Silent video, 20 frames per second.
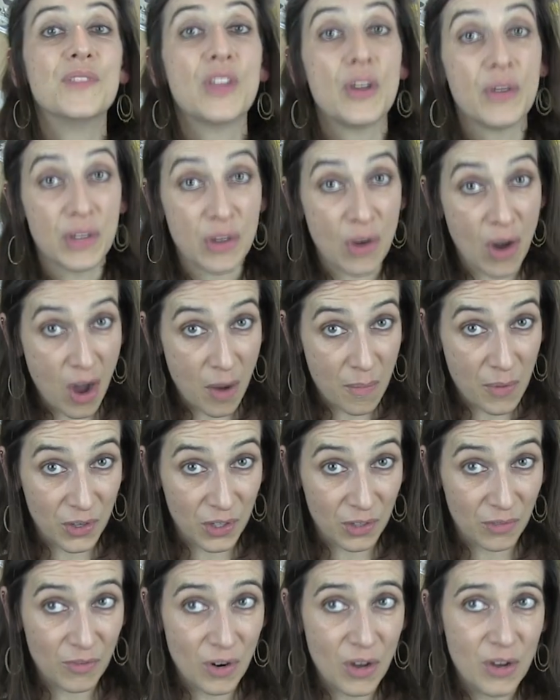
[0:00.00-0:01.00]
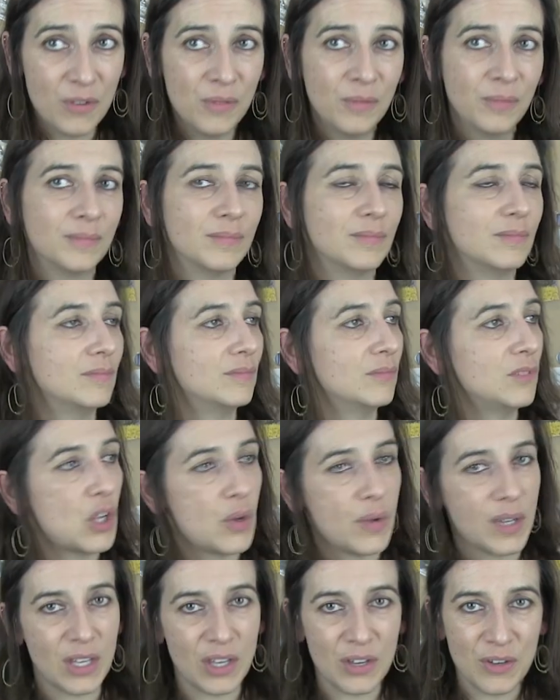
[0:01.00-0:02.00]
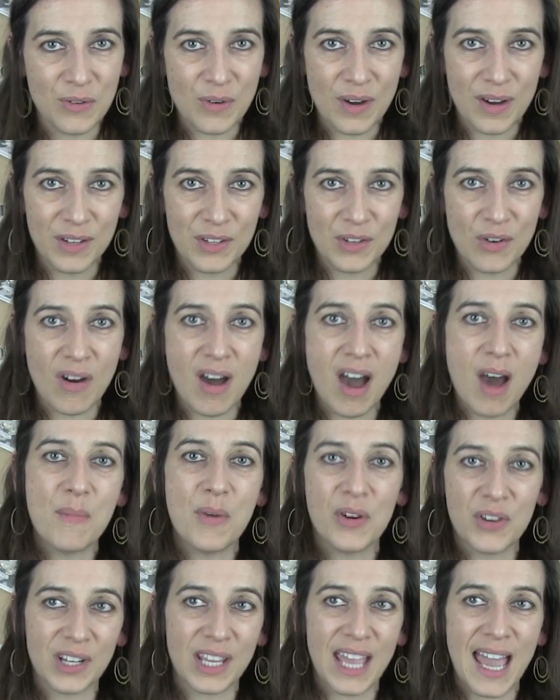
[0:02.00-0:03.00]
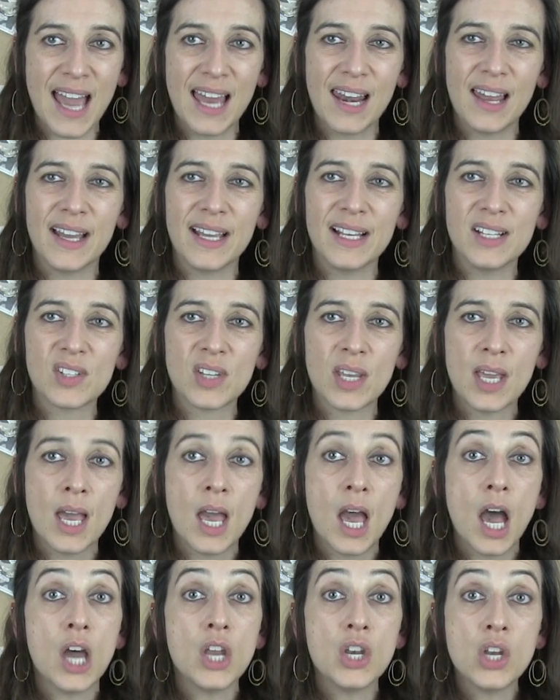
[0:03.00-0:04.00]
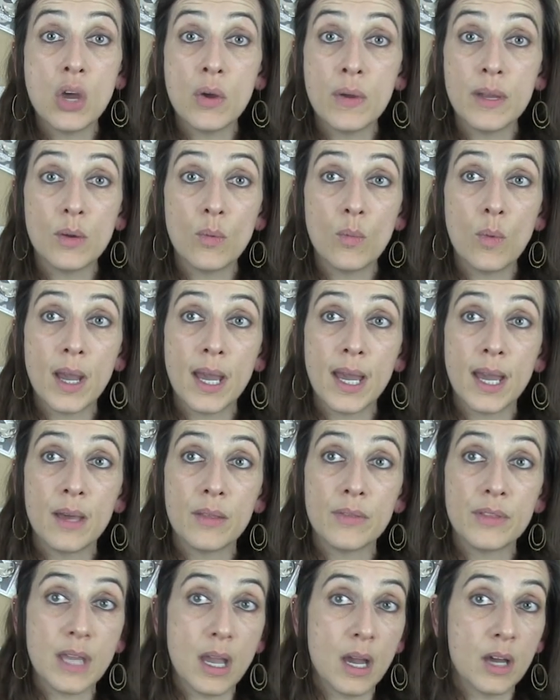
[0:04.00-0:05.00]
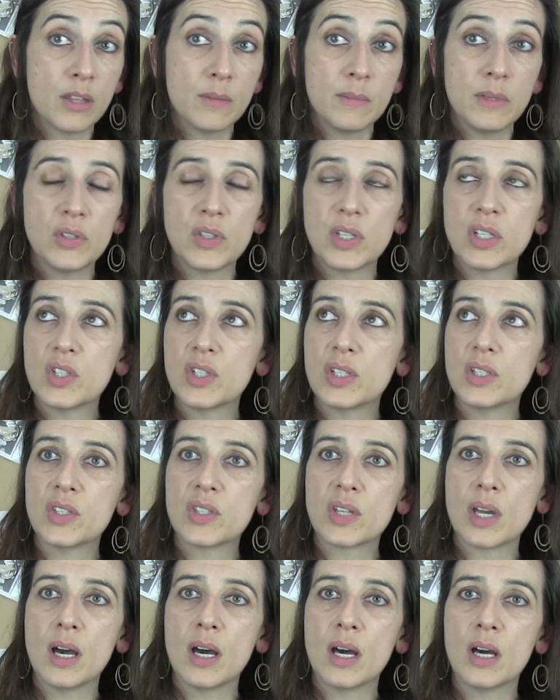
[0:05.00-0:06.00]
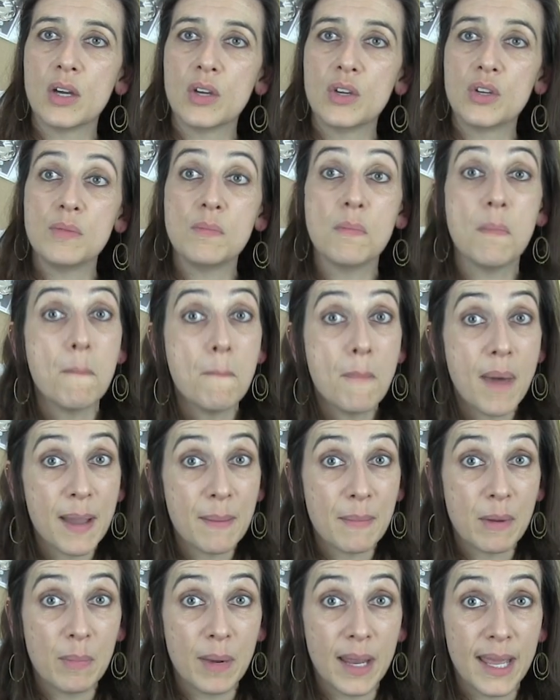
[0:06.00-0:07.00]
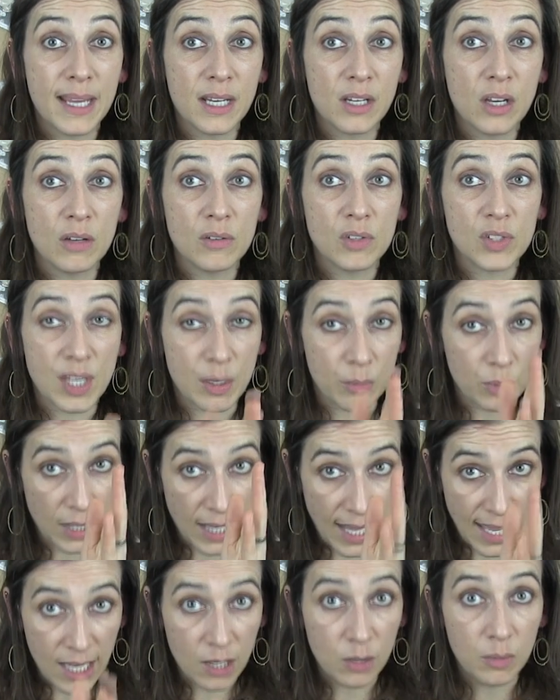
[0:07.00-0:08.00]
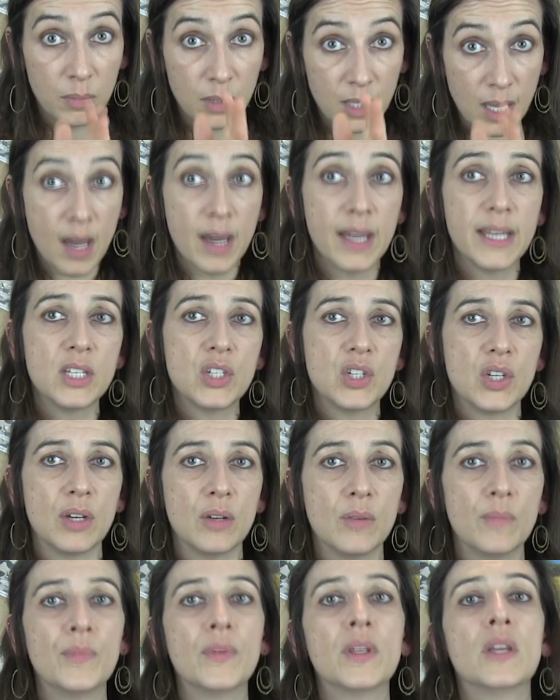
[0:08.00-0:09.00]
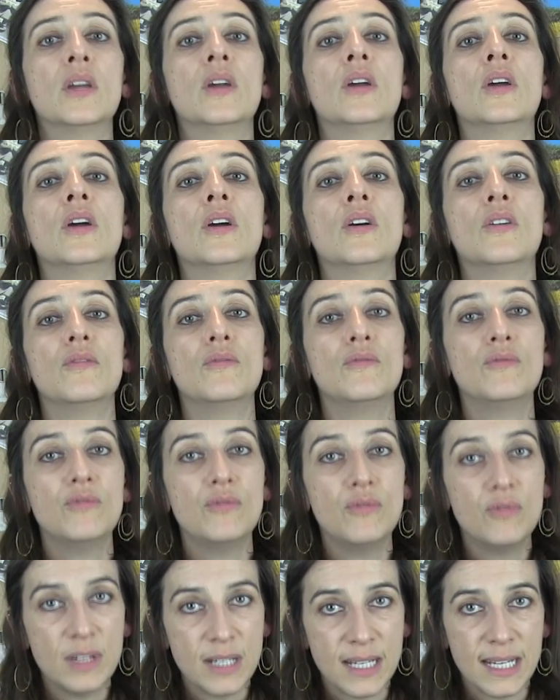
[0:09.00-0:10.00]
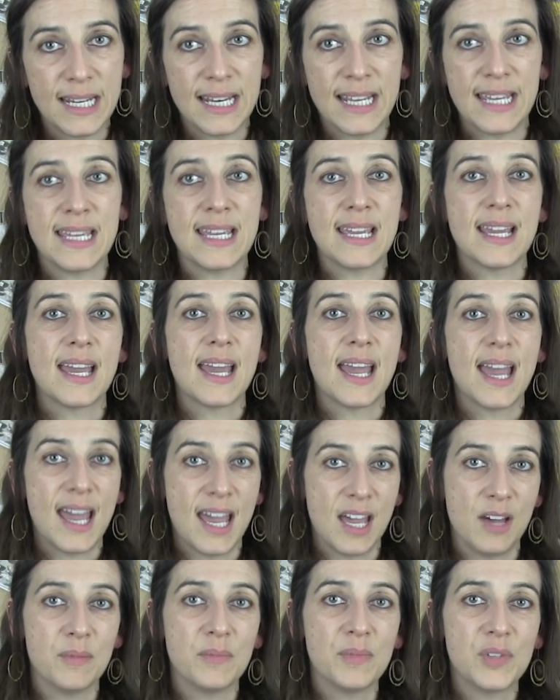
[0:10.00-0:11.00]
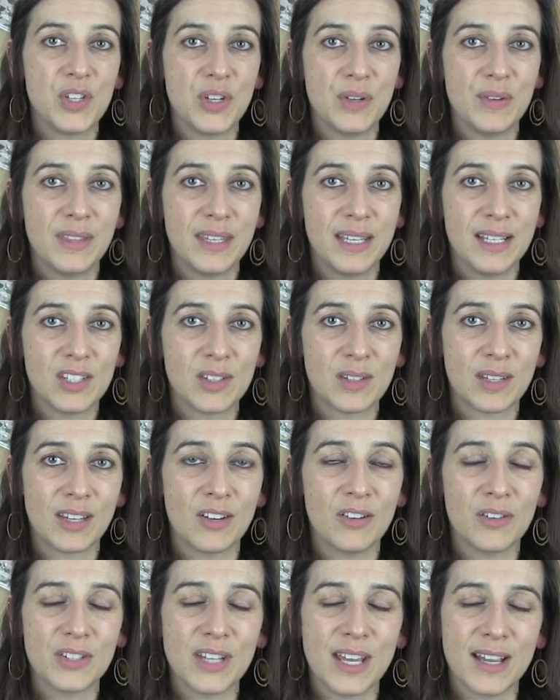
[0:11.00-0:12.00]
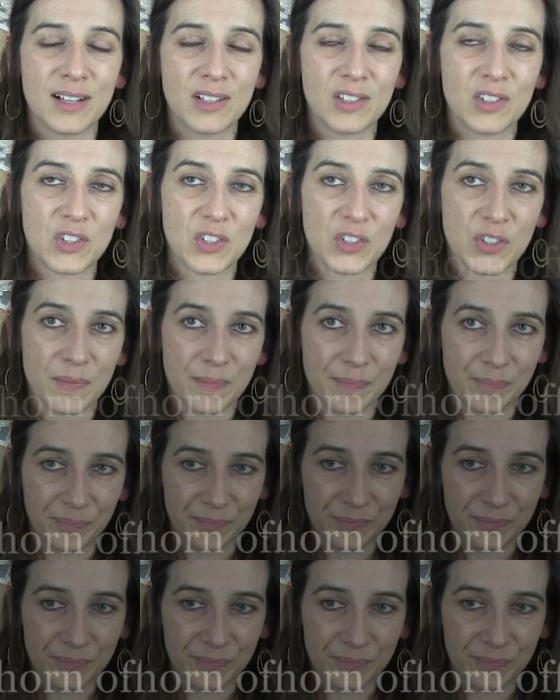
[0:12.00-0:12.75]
Knowing your harmonic role, knowing who are your harmonic allies, and knowing where the other musicians are who might be playing notes that will help guide you really helps you in these contexts.